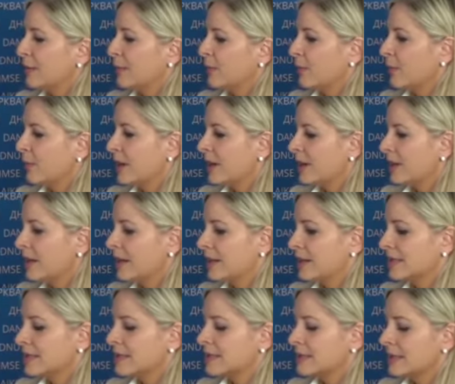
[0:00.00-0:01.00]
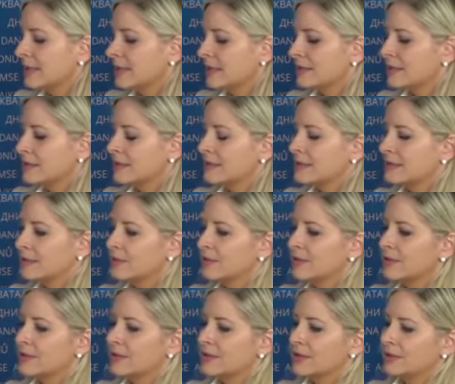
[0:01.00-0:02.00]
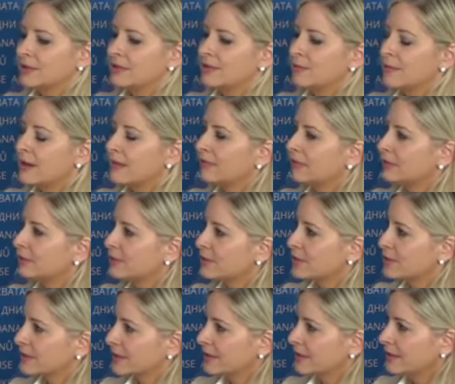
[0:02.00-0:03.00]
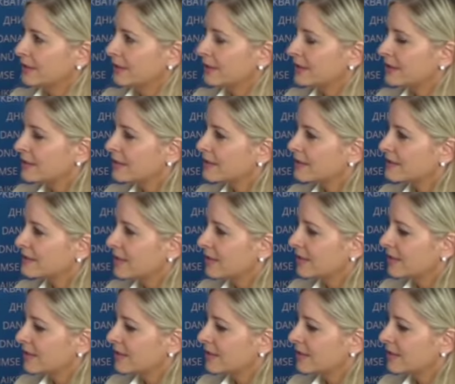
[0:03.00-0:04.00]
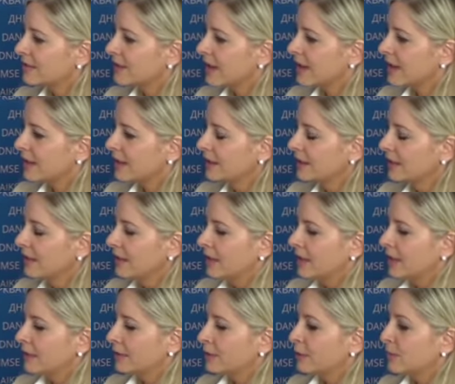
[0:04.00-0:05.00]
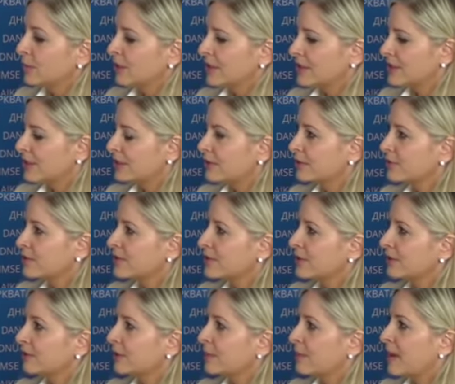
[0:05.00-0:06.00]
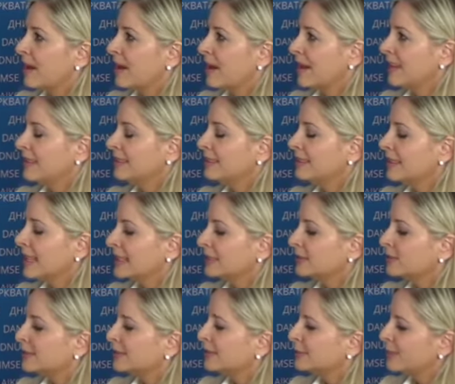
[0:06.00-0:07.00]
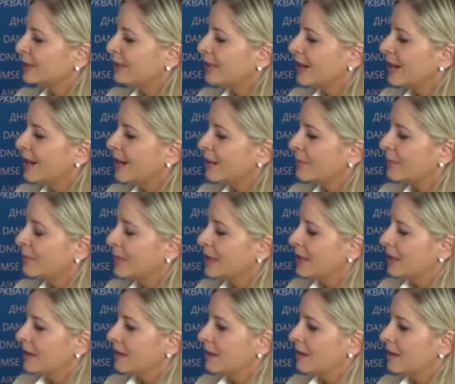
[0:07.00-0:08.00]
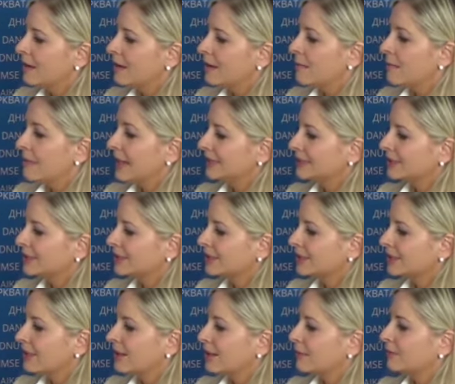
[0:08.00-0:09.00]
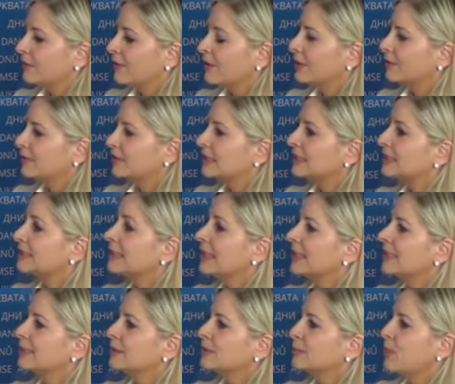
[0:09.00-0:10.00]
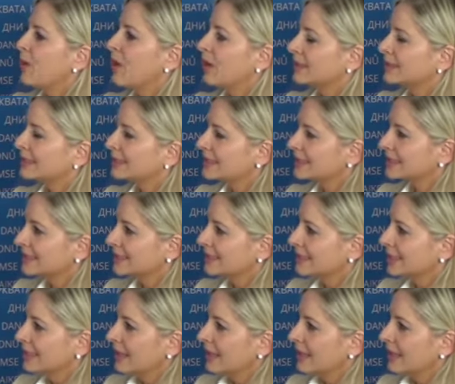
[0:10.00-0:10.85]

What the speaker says: where since the revolution in 79, the persecution of the Baha'is has really become a matter of state policy.